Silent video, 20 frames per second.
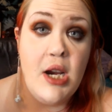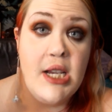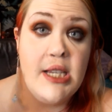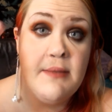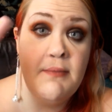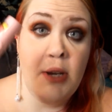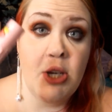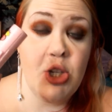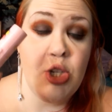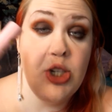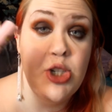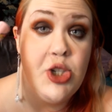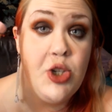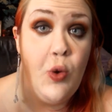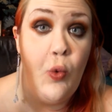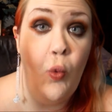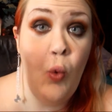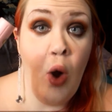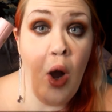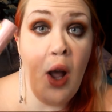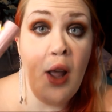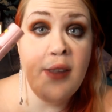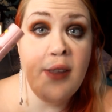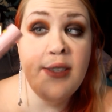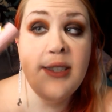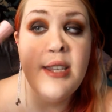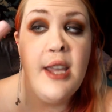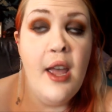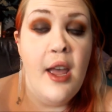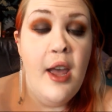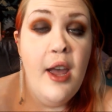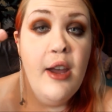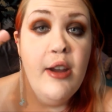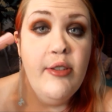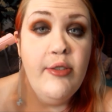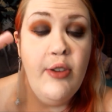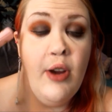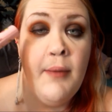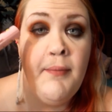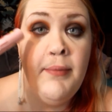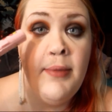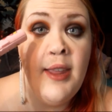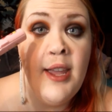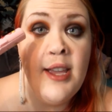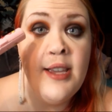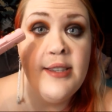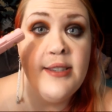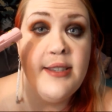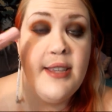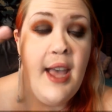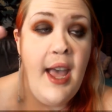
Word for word: as much as you want from this